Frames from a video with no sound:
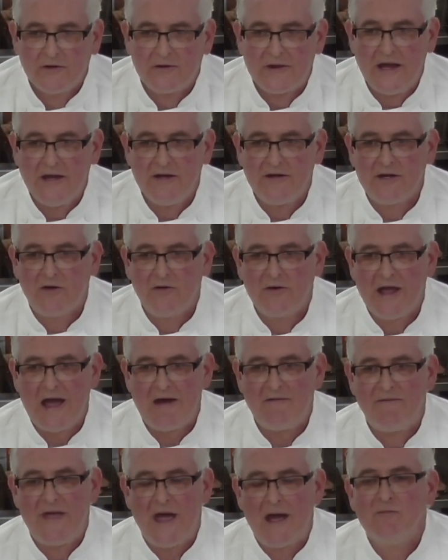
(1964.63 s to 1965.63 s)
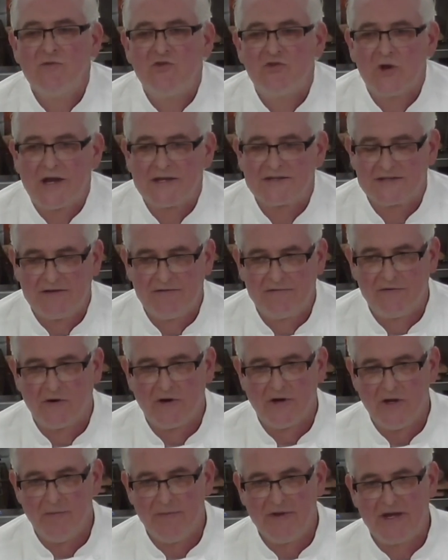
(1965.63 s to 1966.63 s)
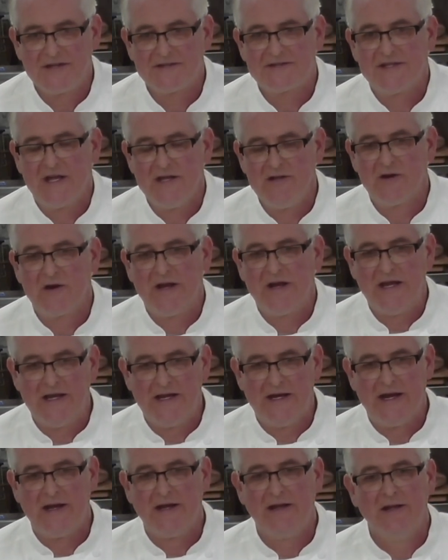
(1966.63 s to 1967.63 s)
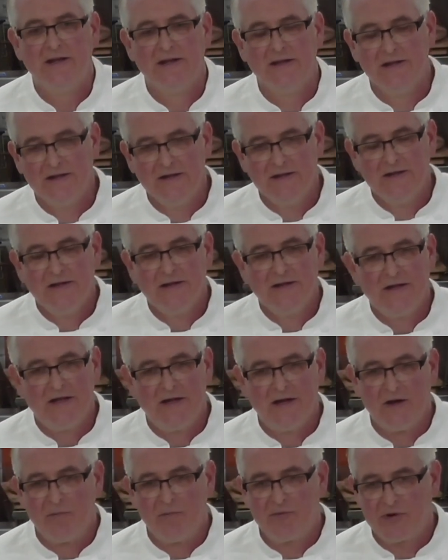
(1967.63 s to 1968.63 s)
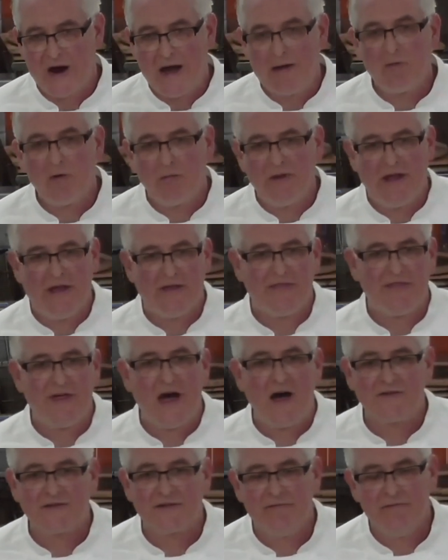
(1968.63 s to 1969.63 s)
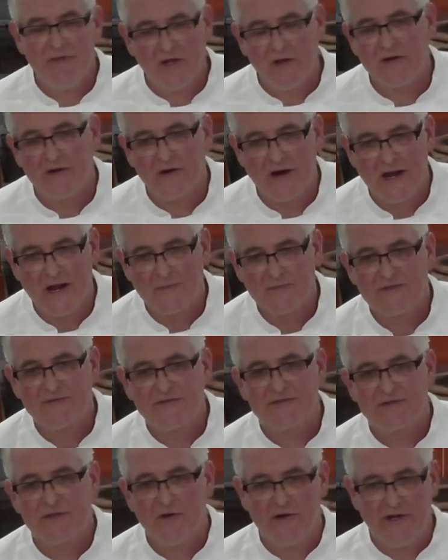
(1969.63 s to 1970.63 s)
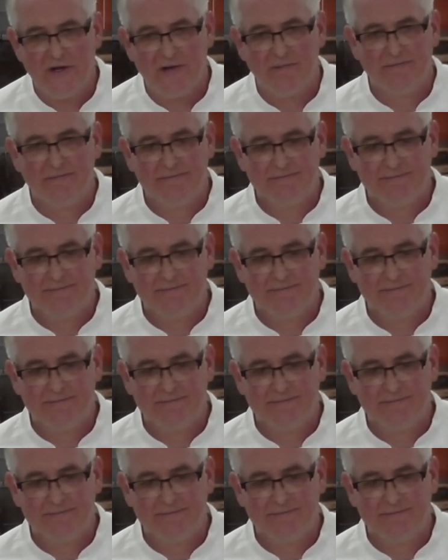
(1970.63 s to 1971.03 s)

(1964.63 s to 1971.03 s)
Okay, don't have them dress it for you because then you're eating, probably 1,000 milligrams of sodium.